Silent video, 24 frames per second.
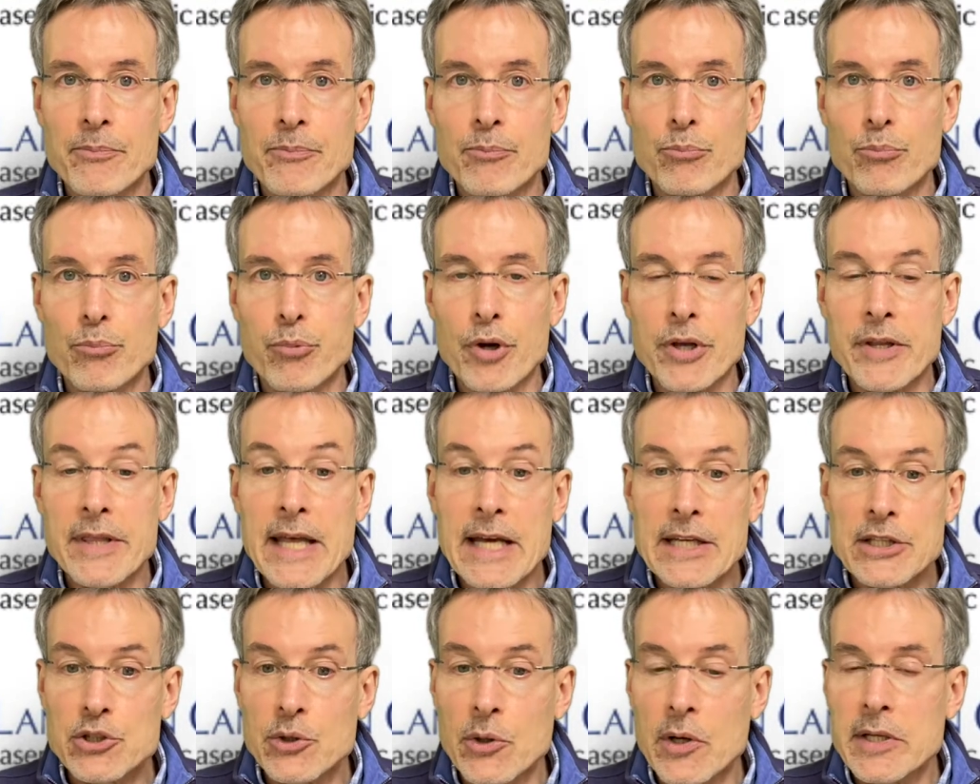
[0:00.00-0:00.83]
bring
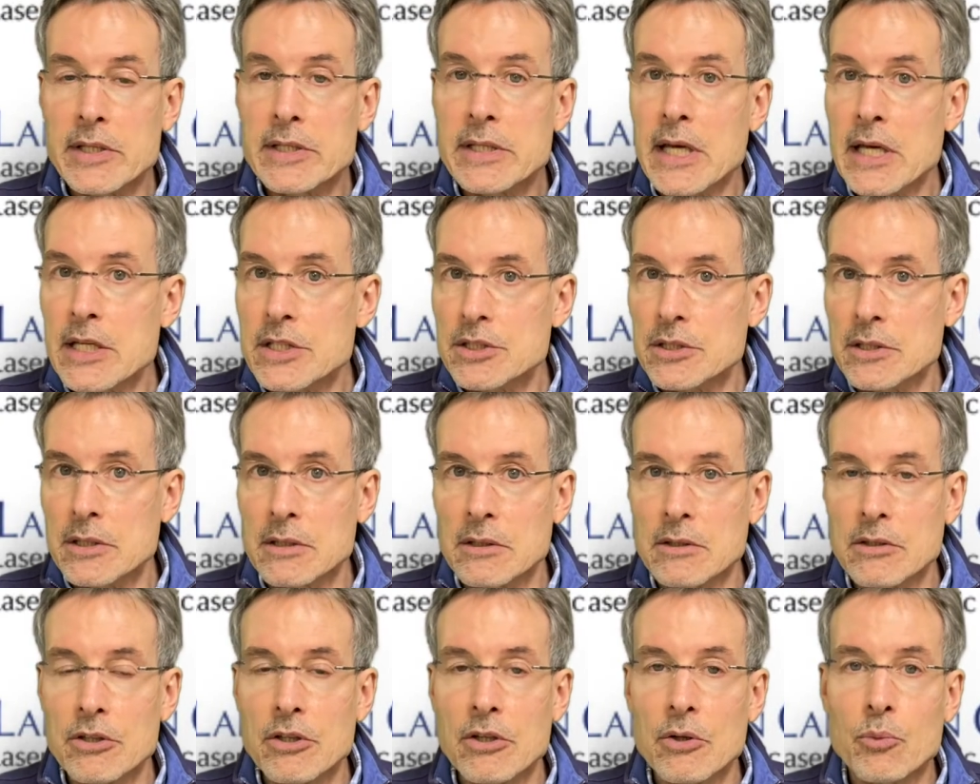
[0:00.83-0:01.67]
that to our attention.
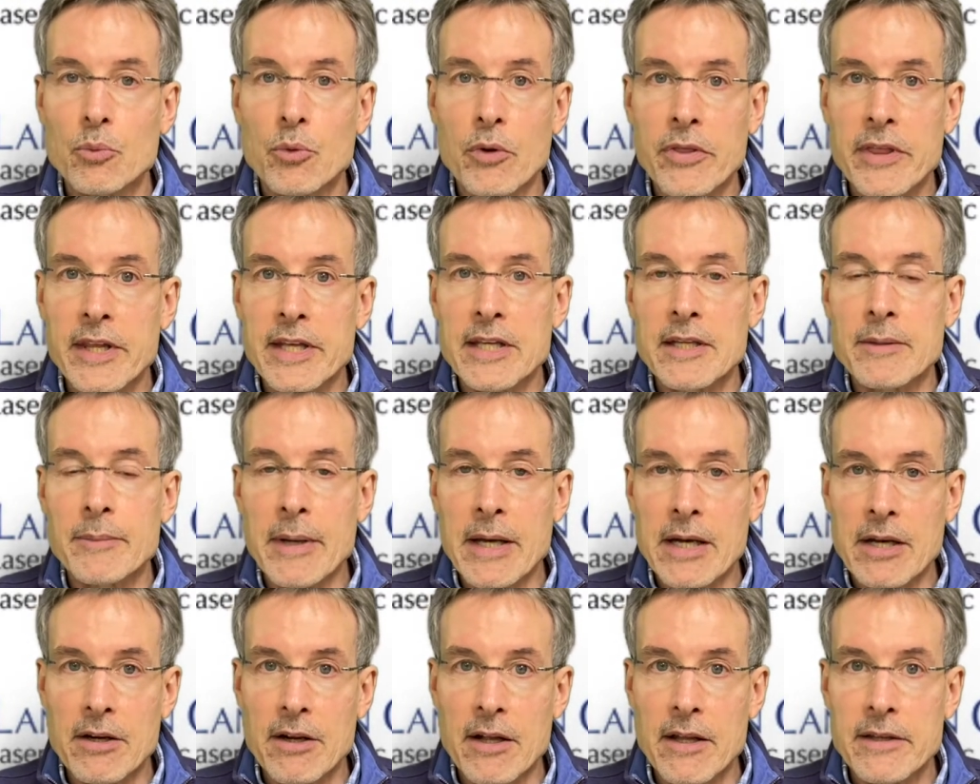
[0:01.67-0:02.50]
You know, we're thinking
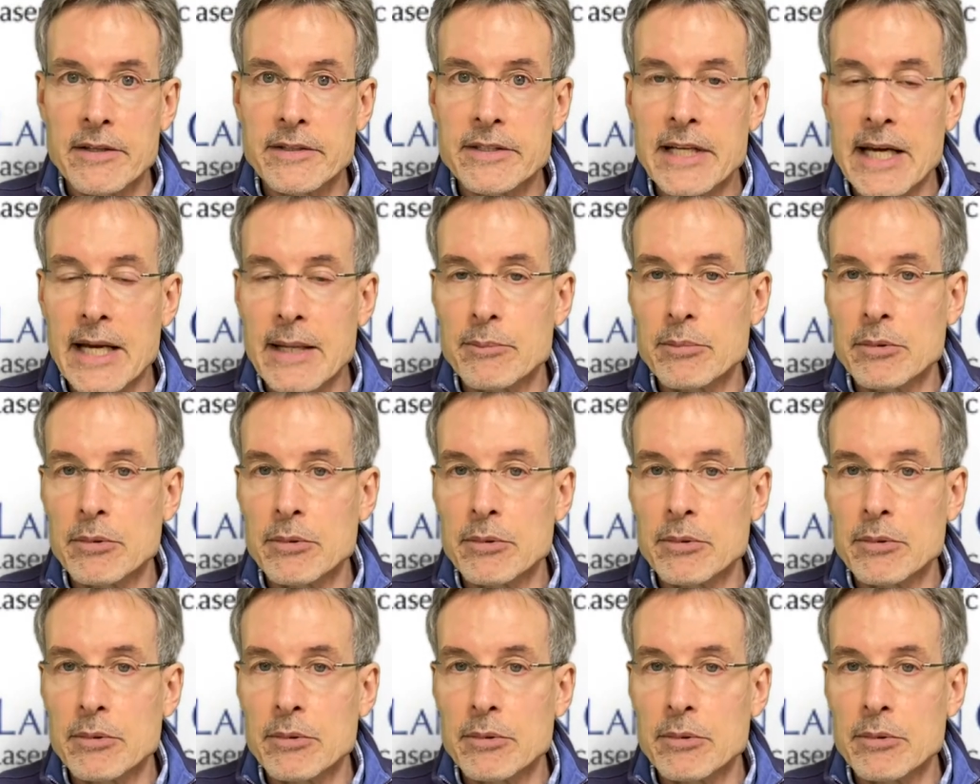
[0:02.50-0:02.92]
about it all the time,